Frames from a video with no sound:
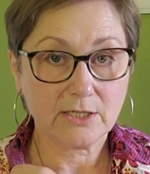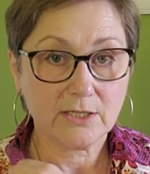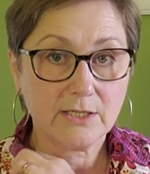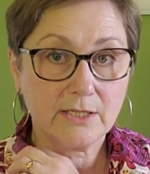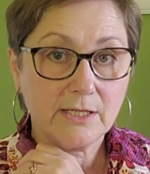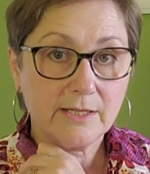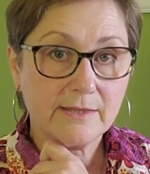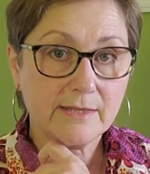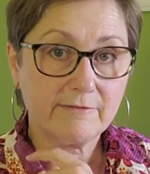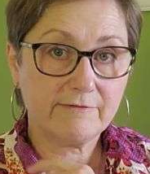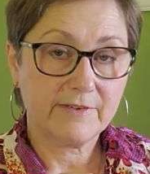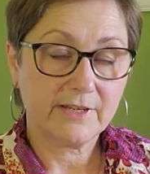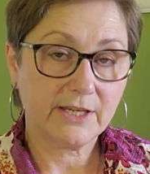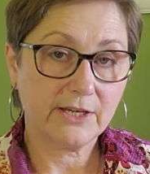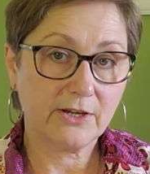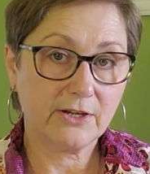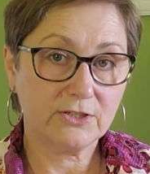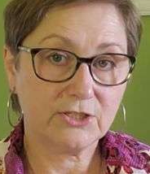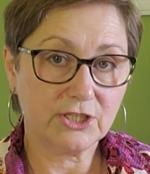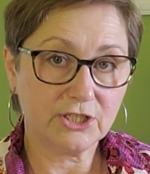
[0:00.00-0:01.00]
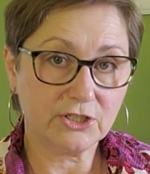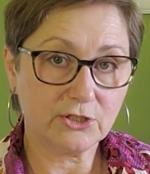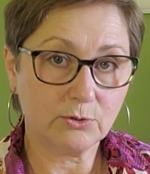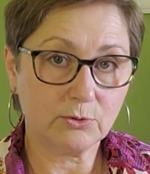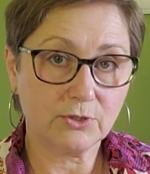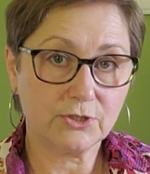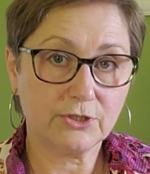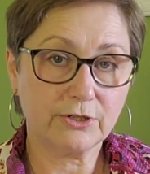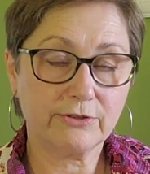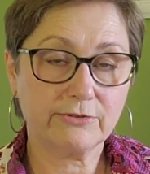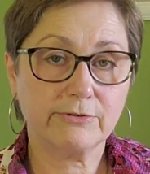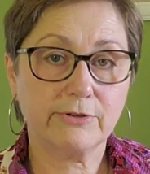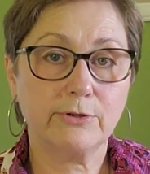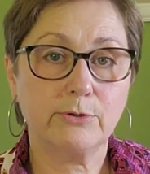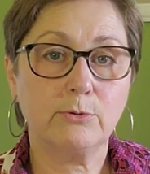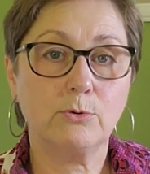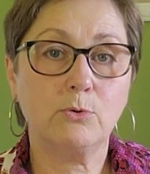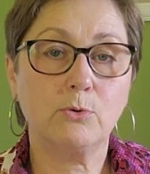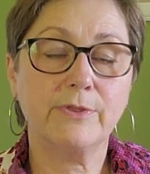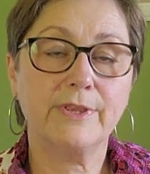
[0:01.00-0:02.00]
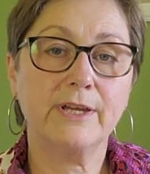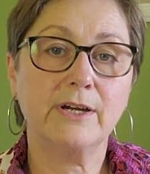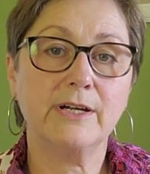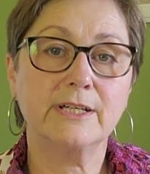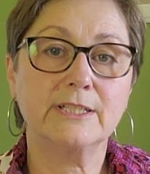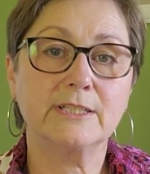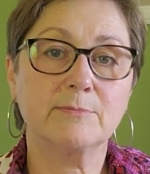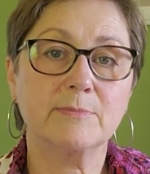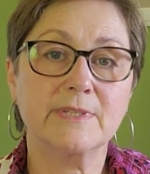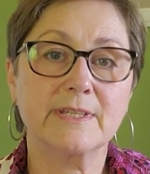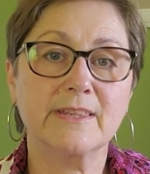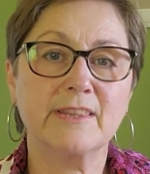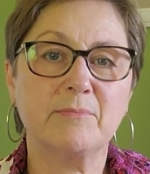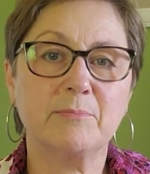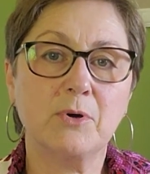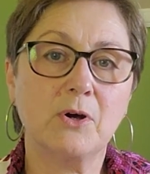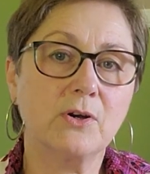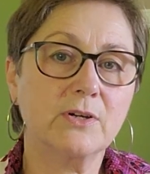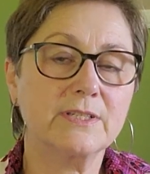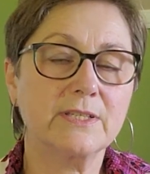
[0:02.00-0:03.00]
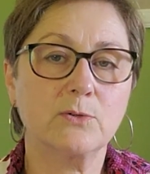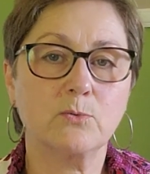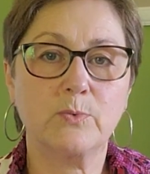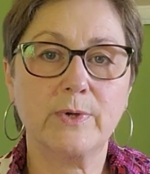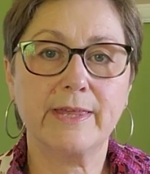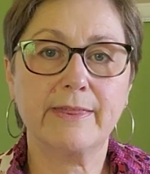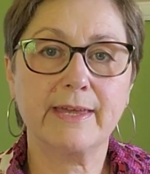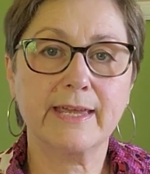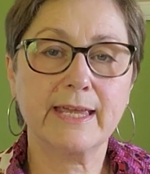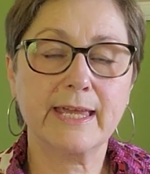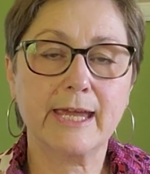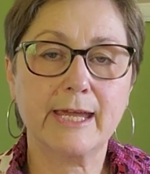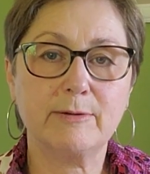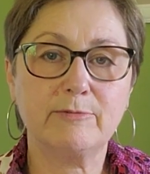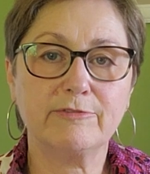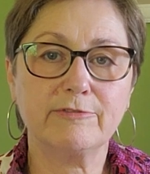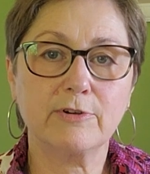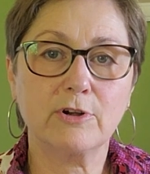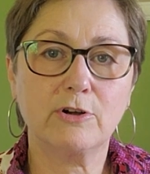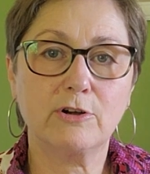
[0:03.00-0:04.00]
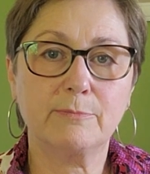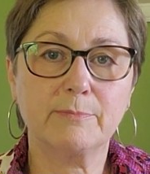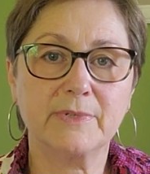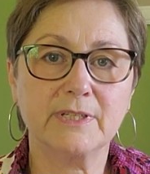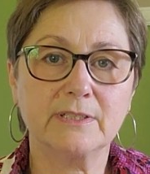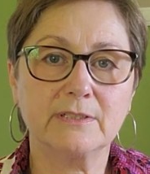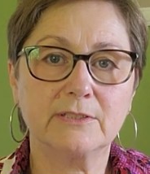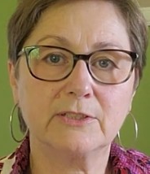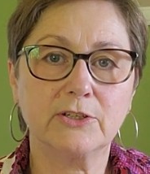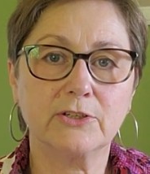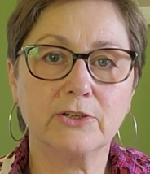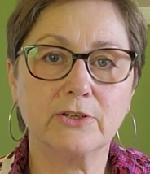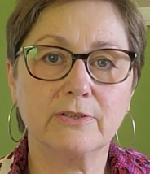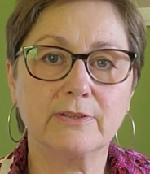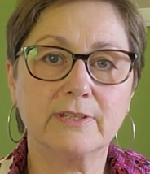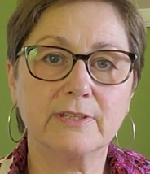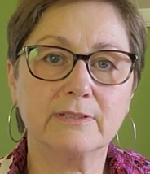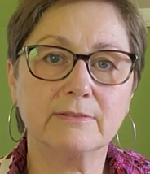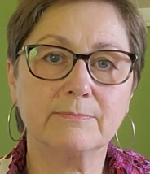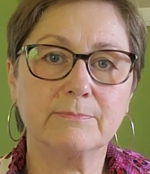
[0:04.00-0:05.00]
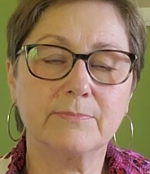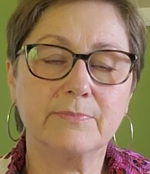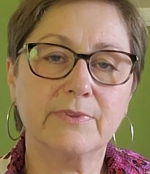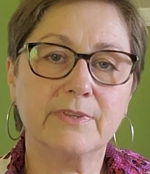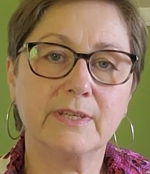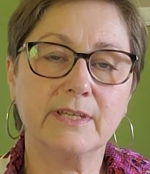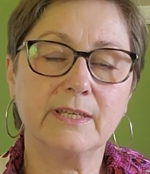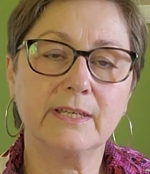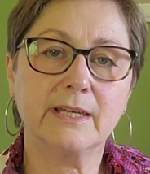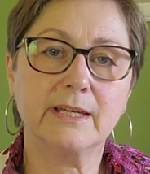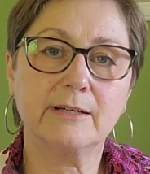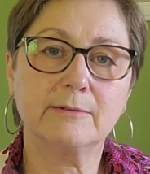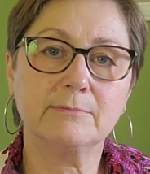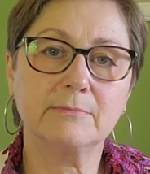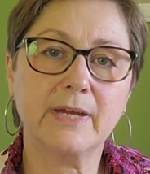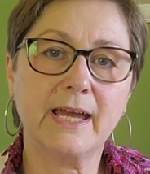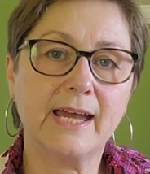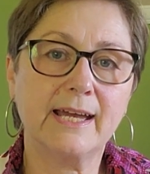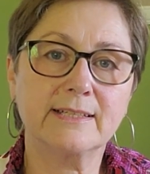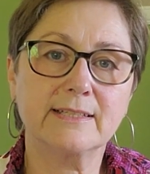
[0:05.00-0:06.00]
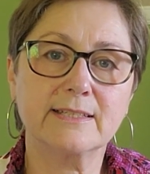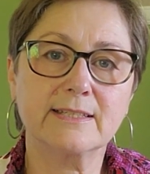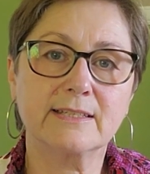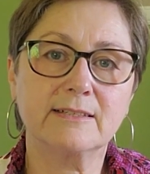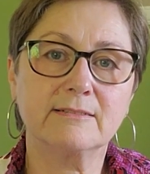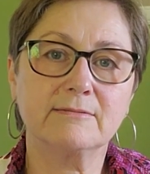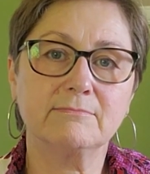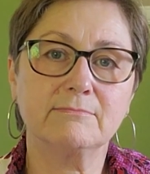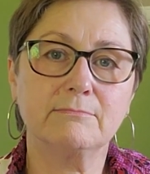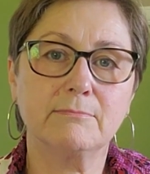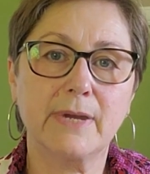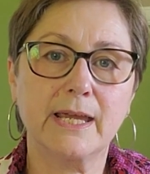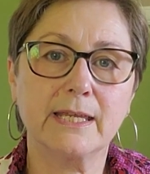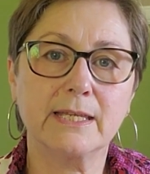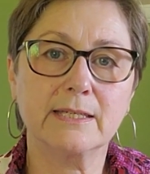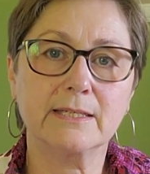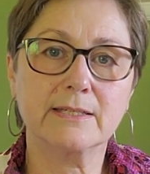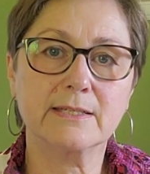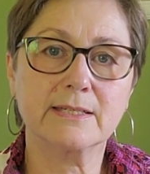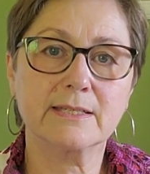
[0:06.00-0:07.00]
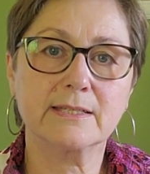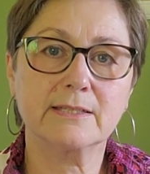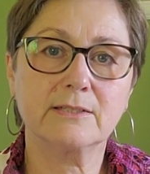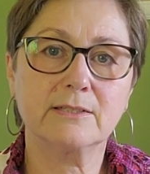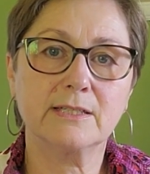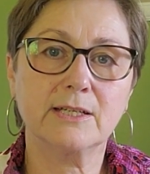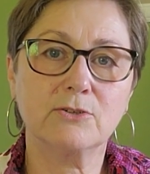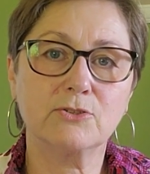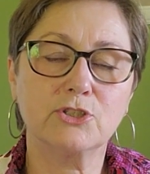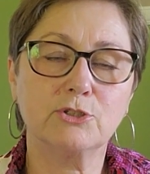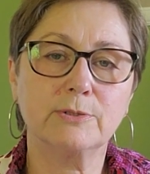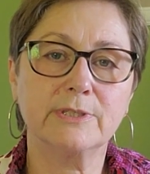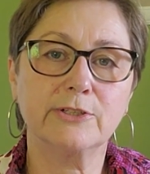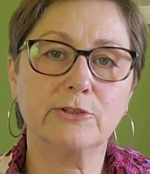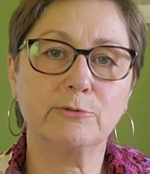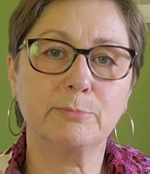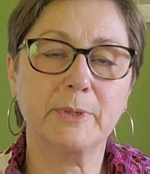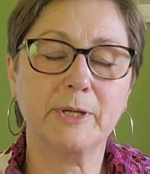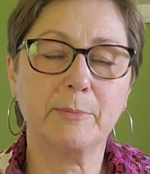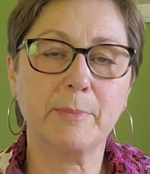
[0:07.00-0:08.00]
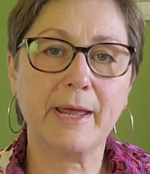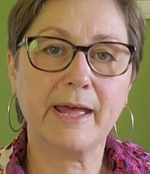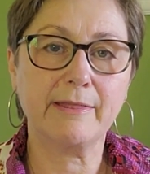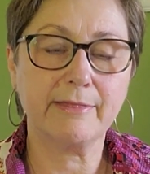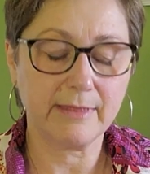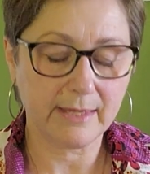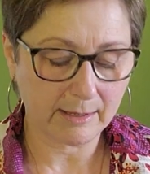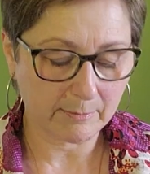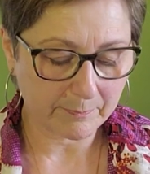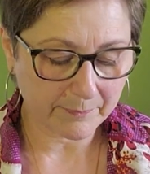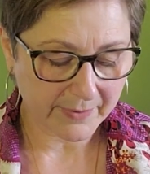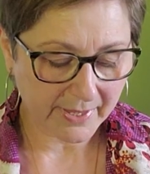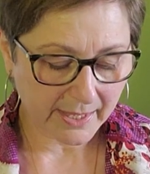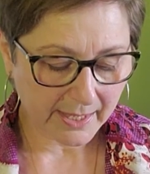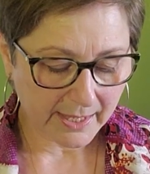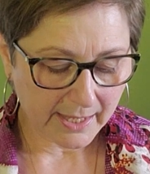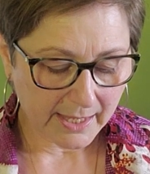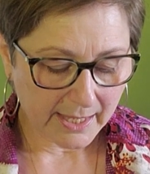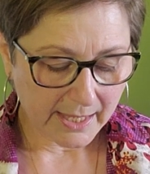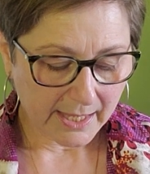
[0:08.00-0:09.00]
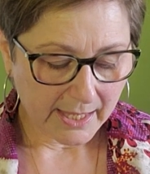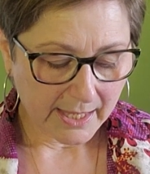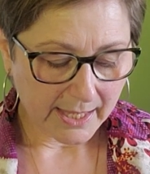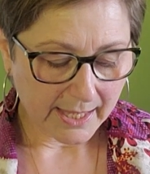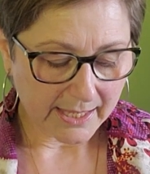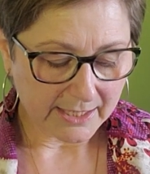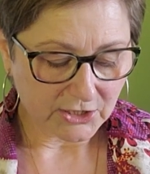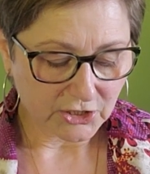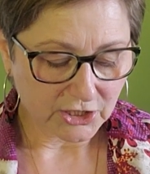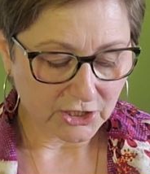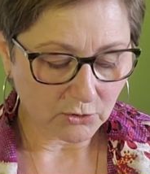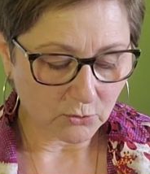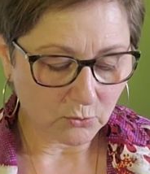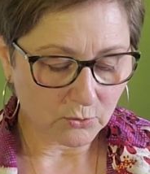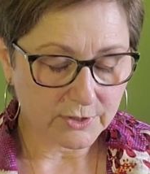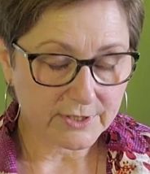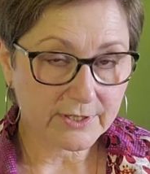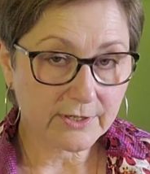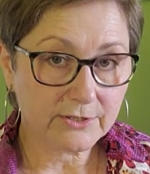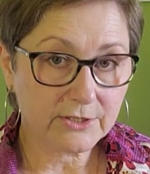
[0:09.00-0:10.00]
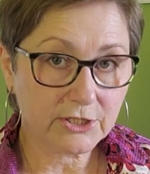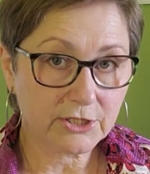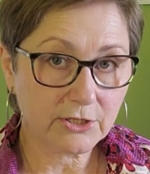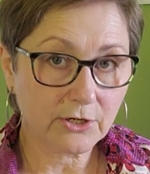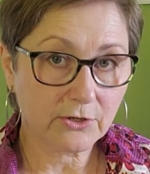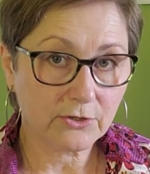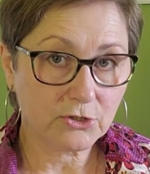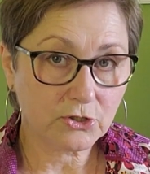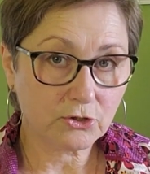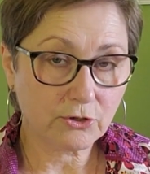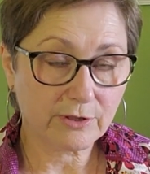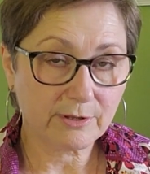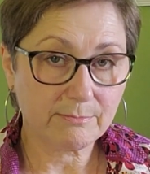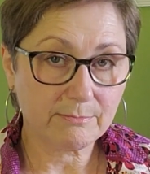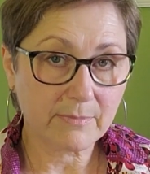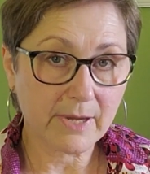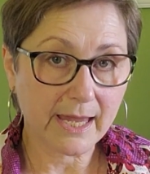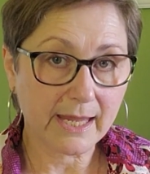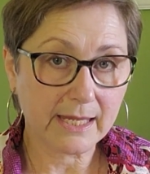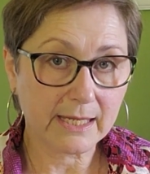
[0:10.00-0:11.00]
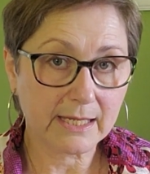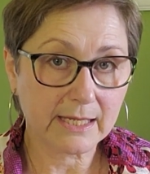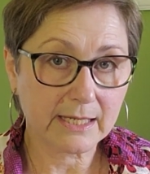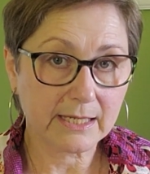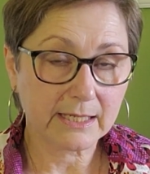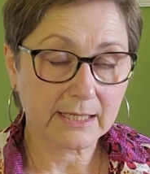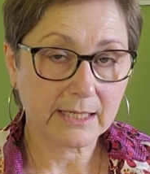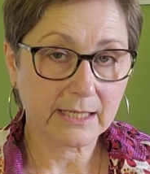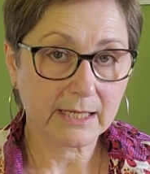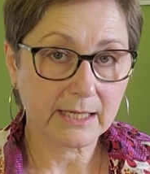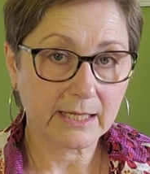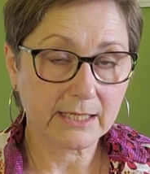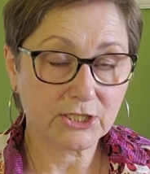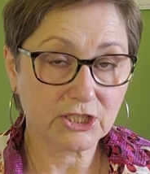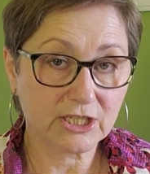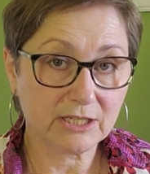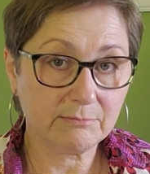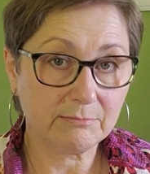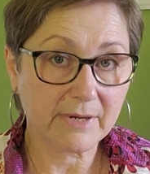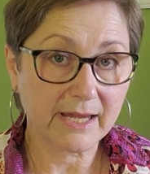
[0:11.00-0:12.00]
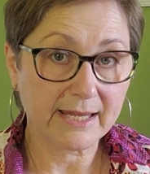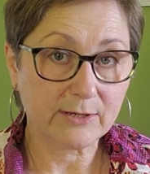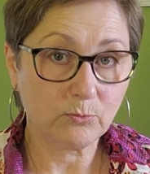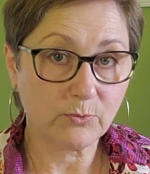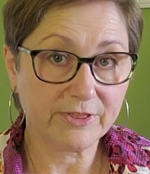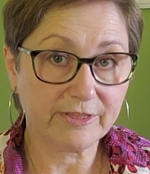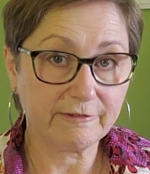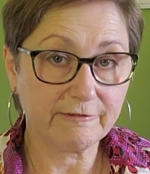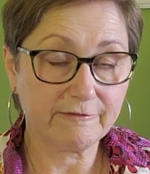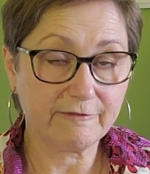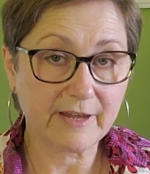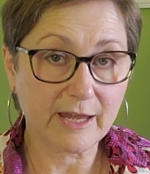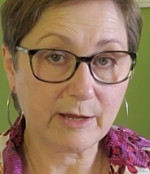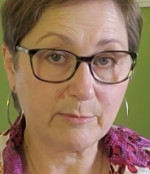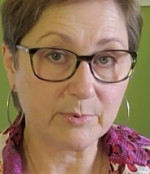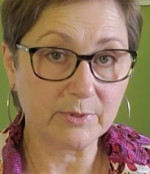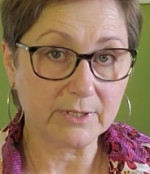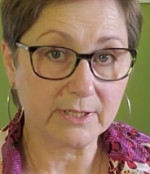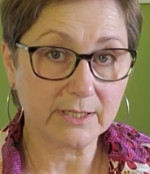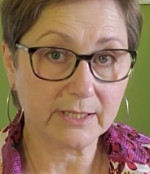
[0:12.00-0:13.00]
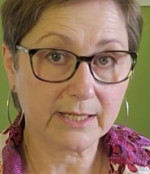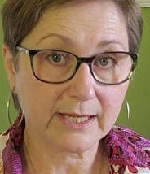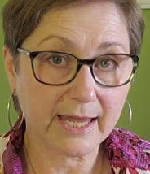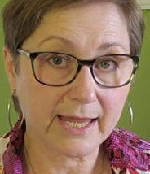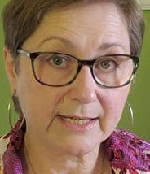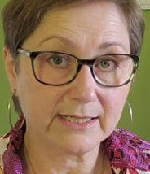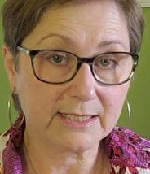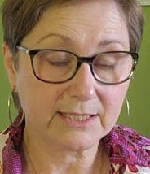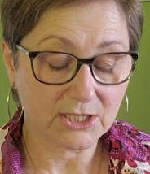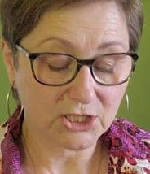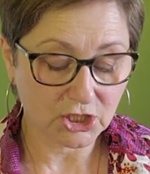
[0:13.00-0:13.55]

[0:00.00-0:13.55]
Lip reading: in the video she talks you through all the items in the box and where they came from, and you know, the artisan makers, tells you a little bit about them, And she also shows you the make she made with the fabric, and it's